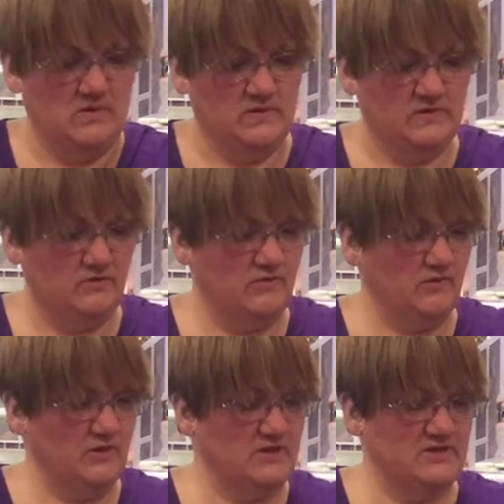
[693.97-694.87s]
So we've
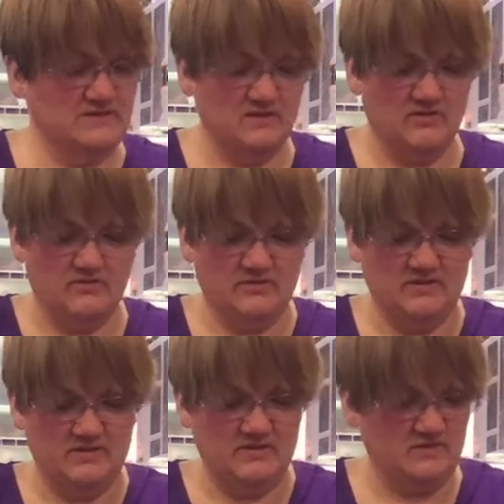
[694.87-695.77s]
already discovered that
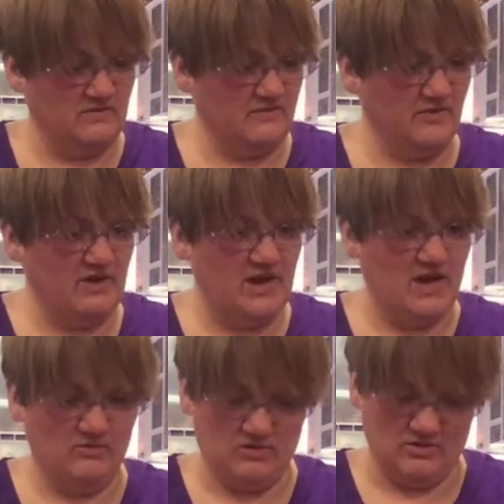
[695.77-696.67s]
these aren't very
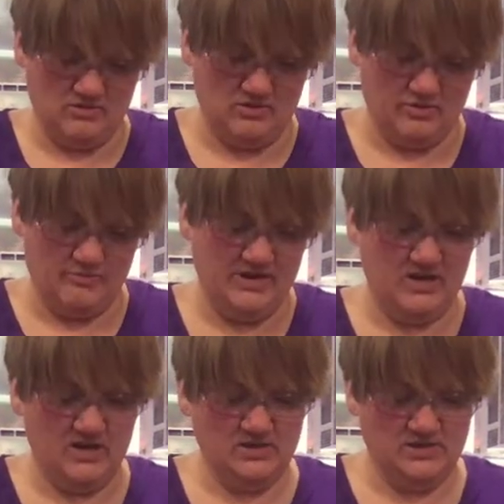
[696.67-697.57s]
accurate at lower
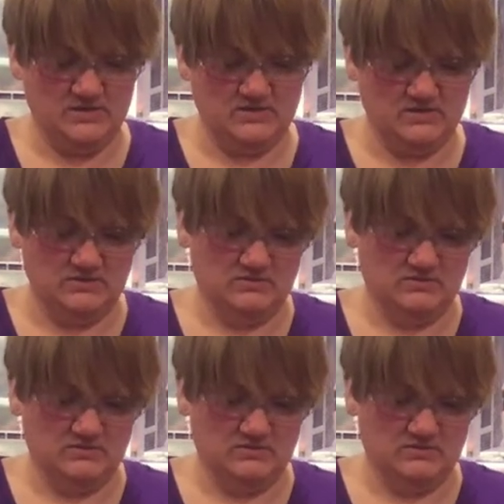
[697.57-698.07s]
pHs.